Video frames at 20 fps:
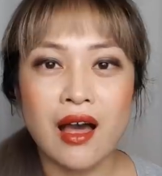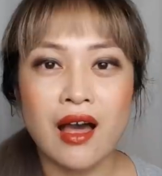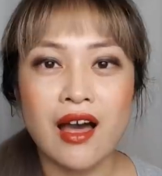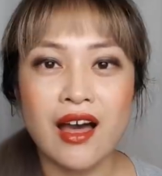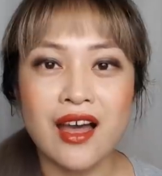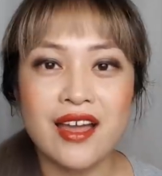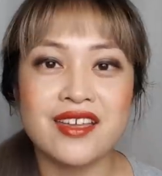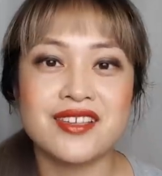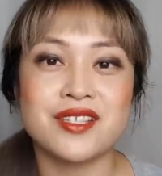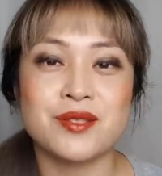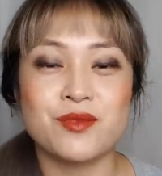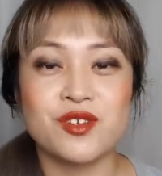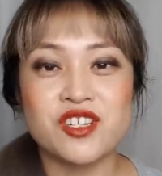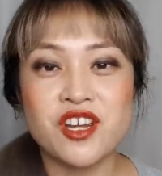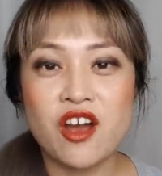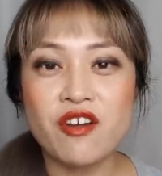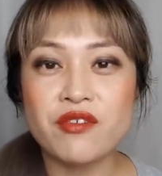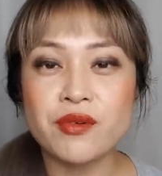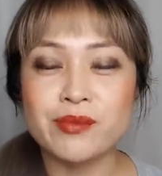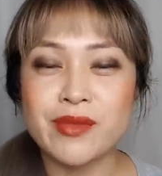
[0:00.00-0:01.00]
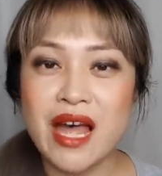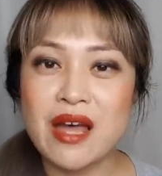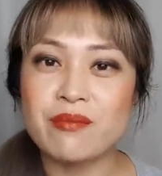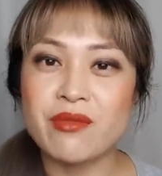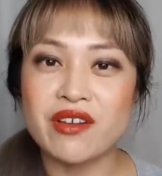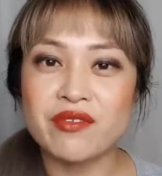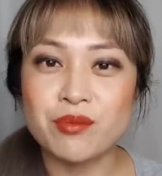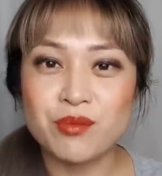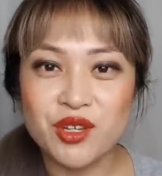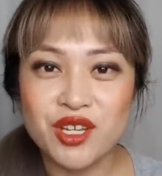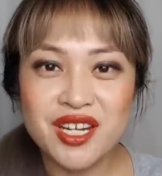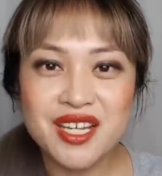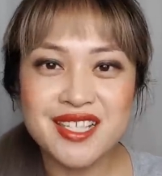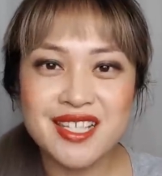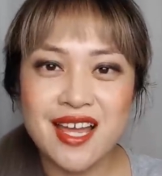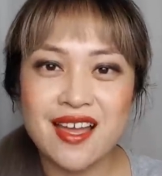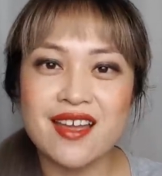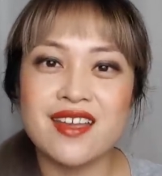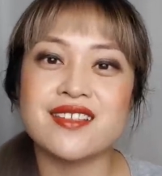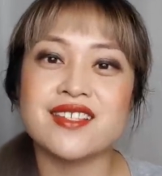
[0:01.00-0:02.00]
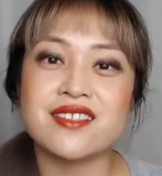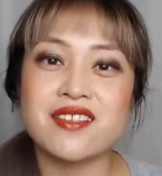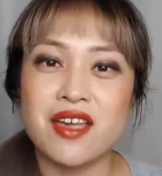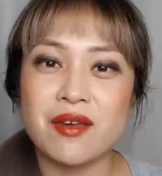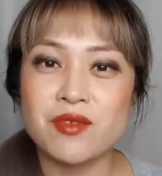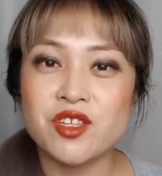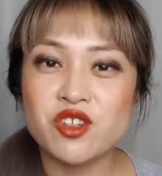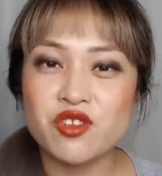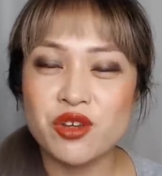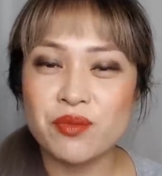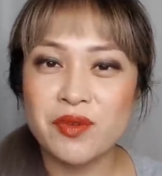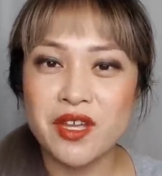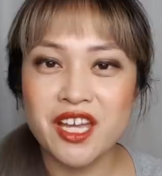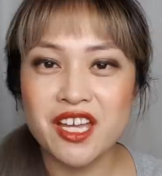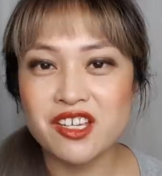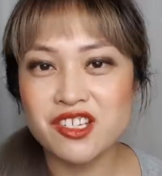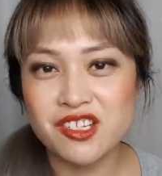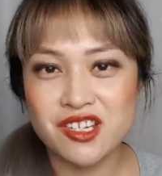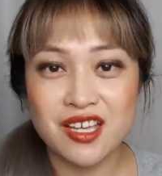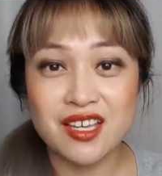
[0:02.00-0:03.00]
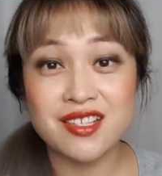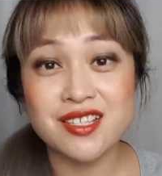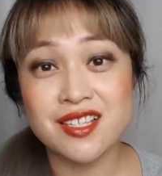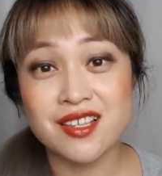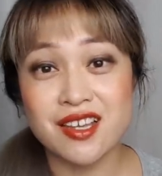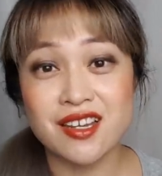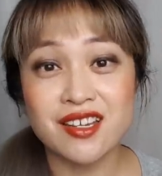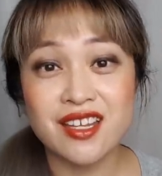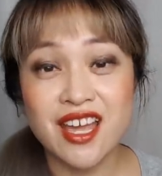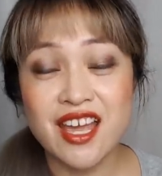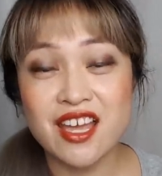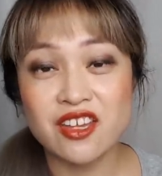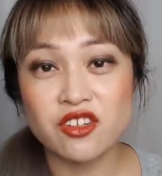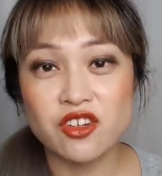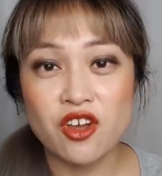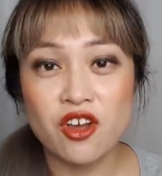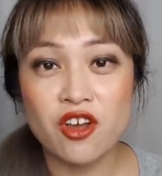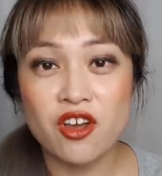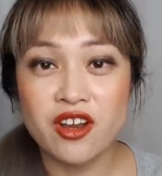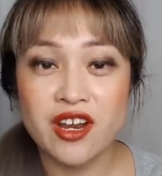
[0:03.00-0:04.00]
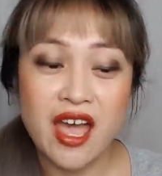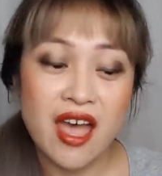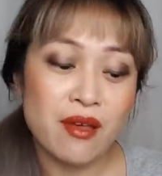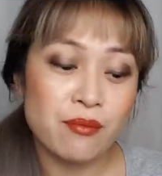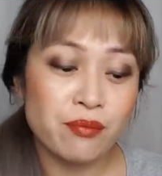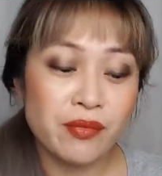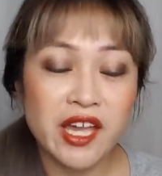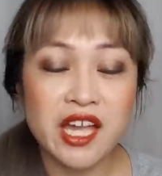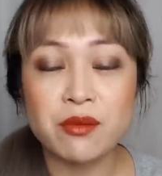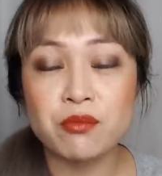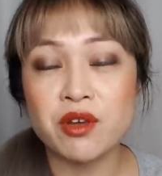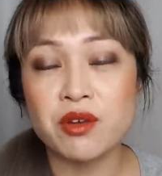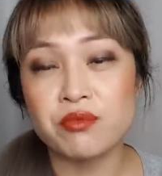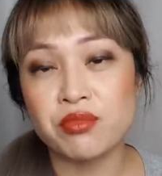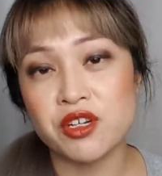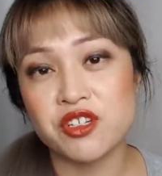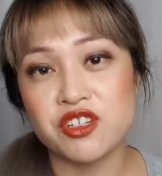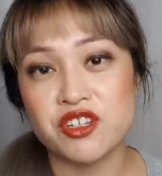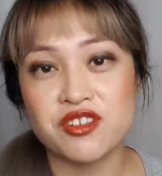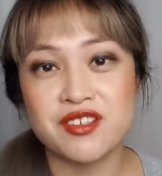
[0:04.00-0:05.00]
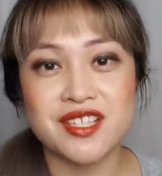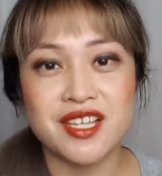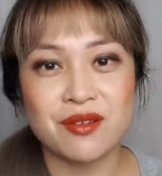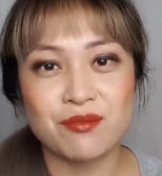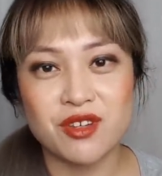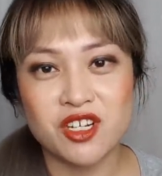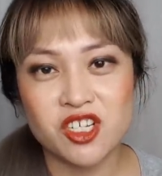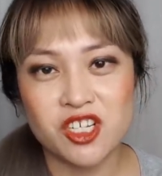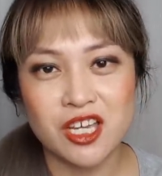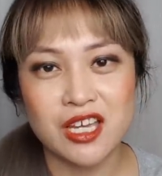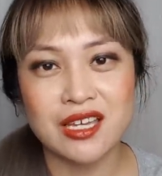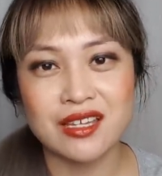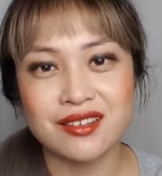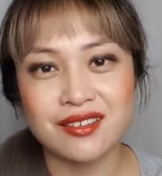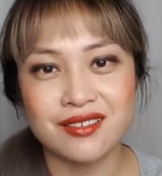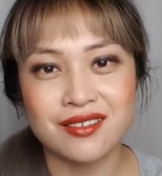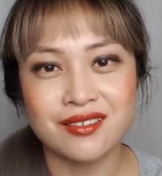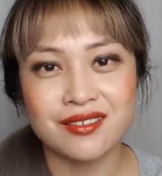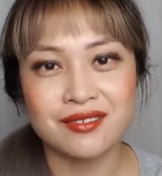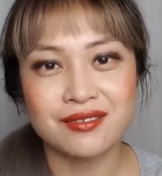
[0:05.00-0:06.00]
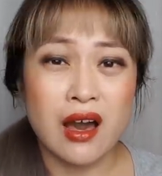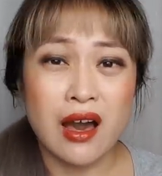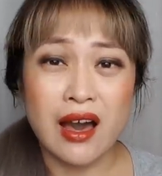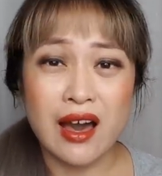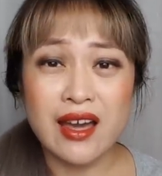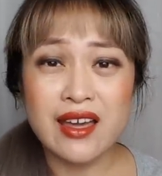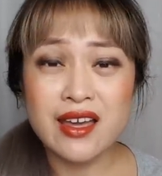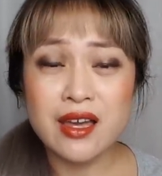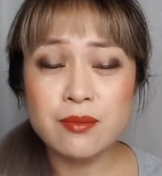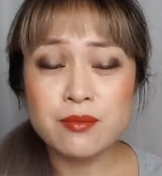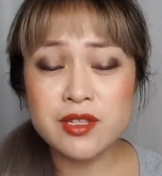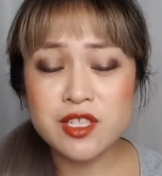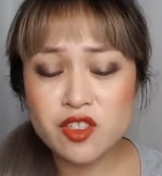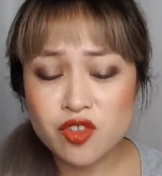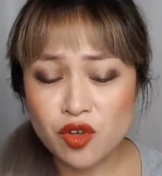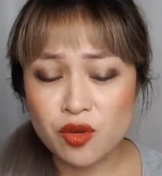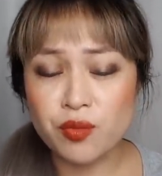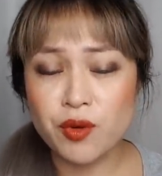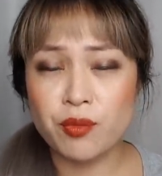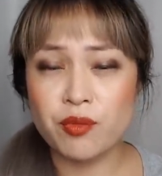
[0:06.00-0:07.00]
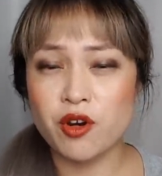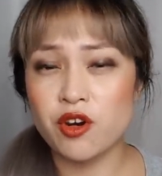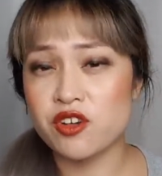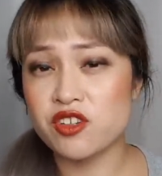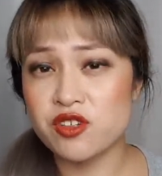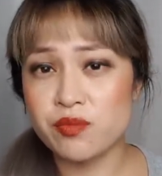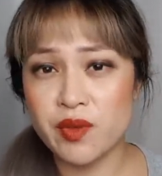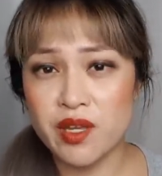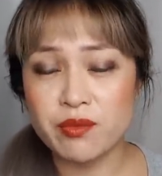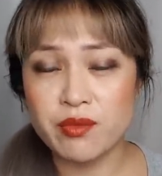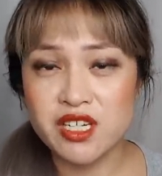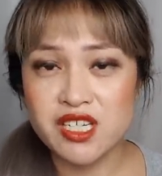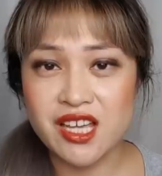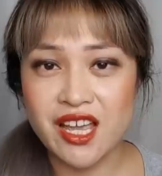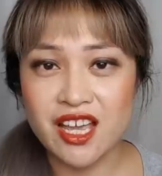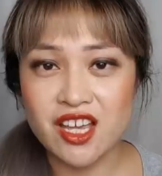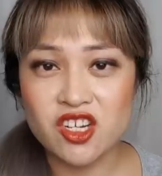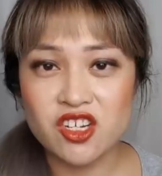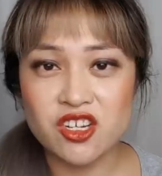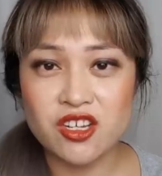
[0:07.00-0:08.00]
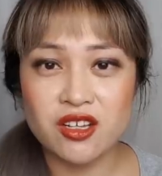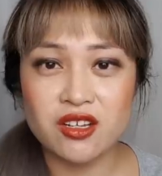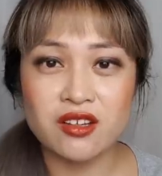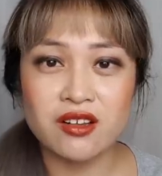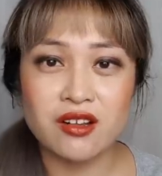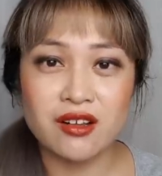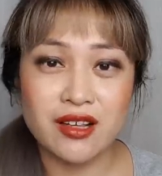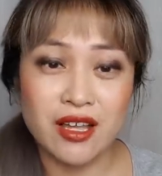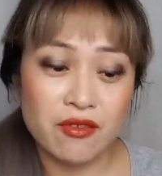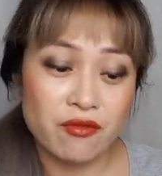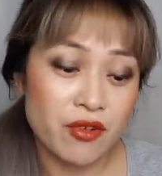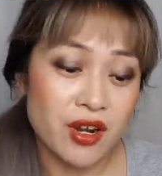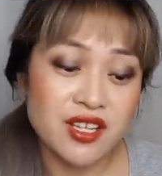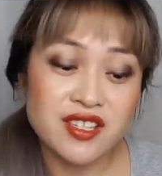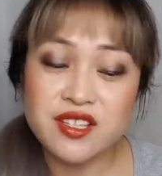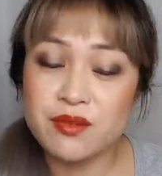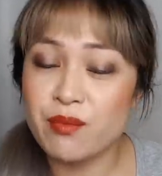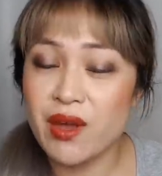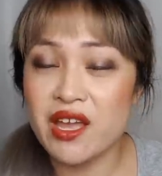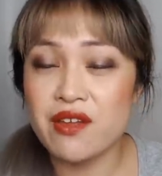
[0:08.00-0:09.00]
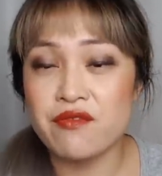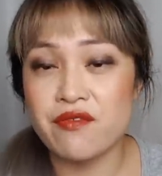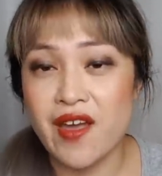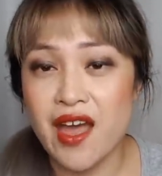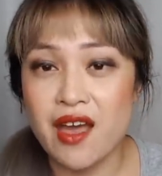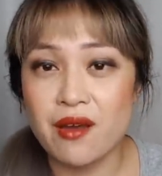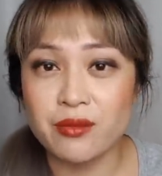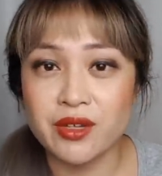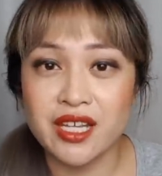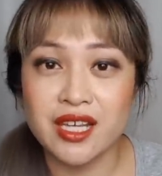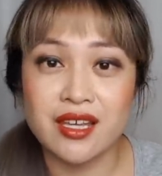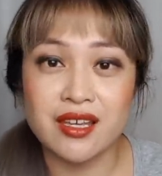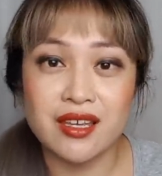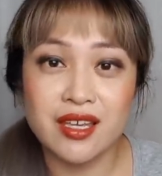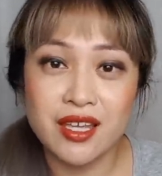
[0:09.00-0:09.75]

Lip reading: Hi, it's Michelle from Lab Muffin Beauty Science, chemistry PhD, skincare nerd, and pigment producing machine. I am super prone to pigmentation. It runs in my family.